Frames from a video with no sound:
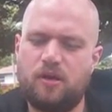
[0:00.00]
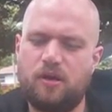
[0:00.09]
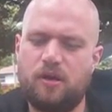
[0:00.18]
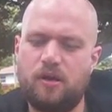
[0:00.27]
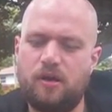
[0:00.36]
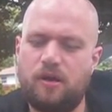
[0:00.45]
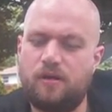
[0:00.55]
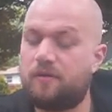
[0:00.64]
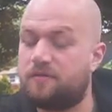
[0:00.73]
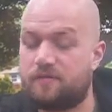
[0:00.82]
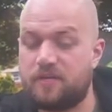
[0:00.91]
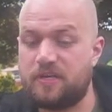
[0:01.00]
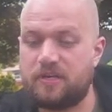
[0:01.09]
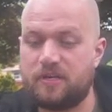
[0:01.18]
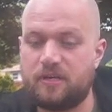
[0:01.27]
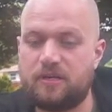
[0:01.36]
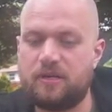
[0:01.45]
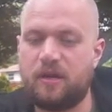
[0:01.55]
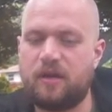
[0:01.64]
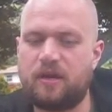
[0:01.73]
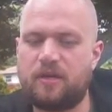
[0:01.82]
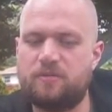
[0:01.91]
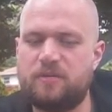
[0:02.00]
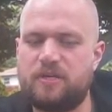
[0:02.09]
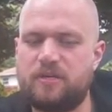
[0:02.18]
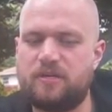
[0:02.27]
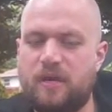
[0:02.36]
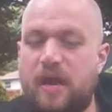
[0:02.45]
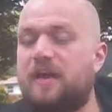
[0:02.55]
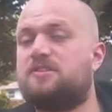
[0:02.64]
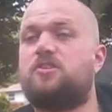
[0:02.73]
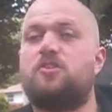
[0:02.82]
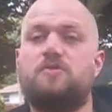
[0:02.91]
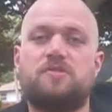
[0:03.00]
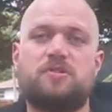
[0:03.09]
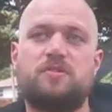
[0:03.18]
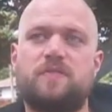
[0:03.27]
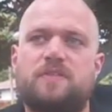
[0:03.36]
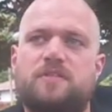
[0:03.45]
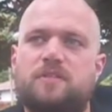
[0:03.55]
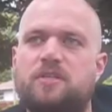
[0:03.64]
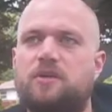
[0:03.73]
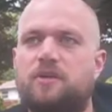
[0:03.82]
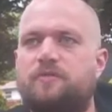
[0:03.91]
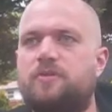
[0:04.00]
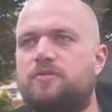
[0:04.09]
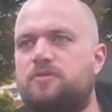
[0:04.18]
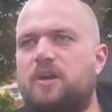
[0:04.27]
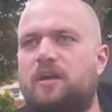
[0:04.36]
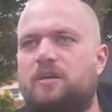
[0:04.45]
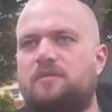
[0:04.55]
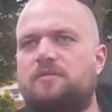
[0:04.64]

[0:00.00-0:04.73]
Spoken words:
or vegan can be exclusive, as in, if you do not